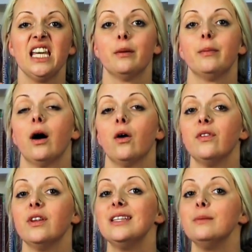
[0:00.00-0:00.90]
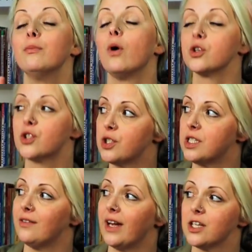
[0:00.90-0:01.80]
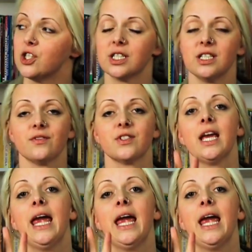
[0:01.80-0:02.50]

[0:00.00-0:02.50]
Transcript: about the demonstrative adjectives.